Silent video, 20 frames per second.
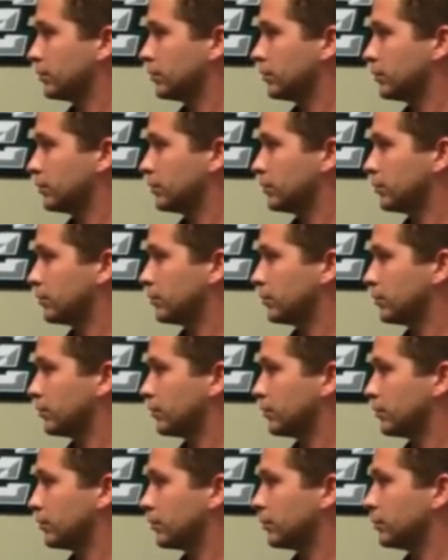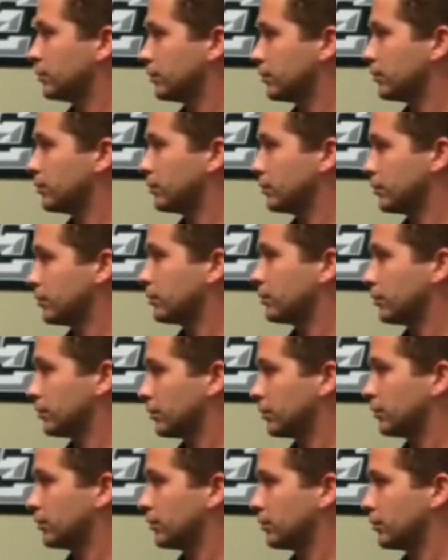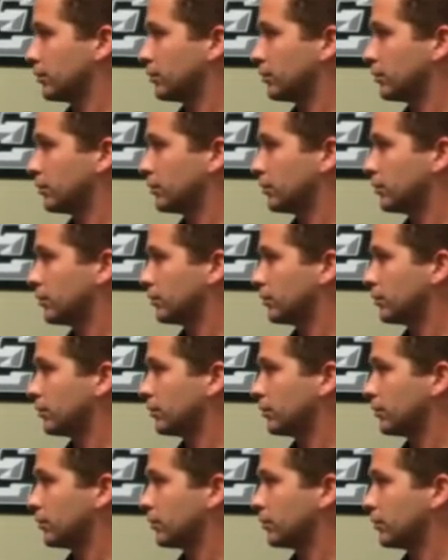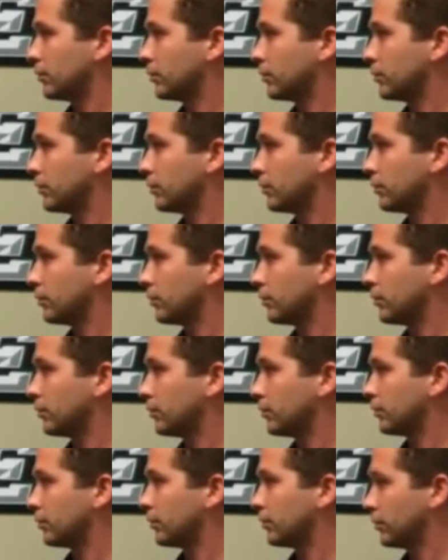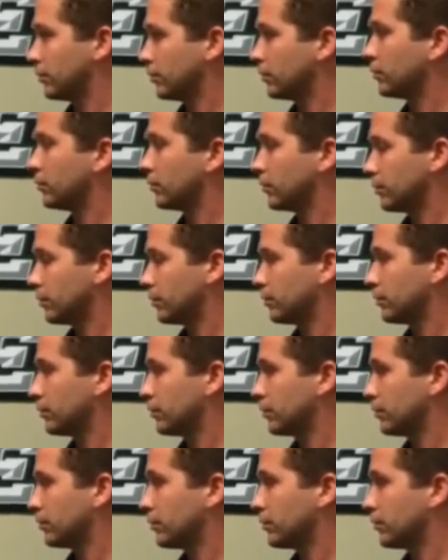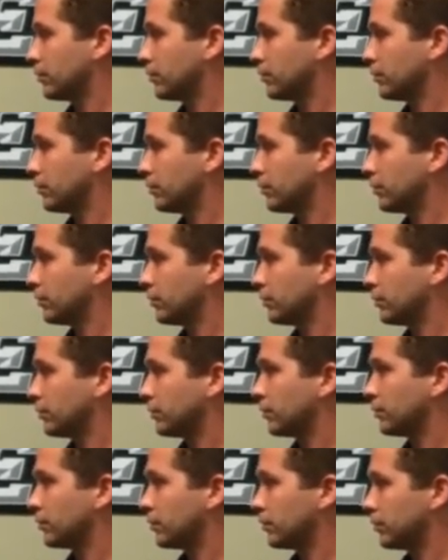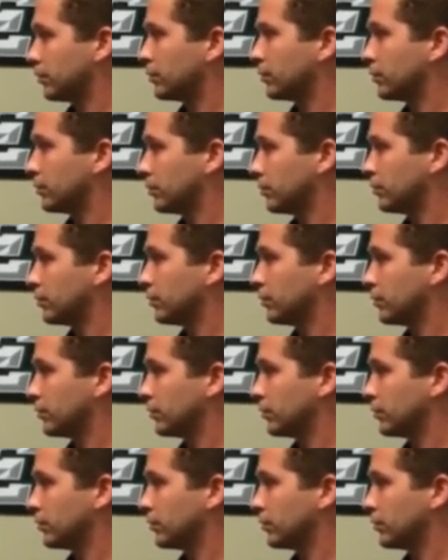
The person shown says nothing.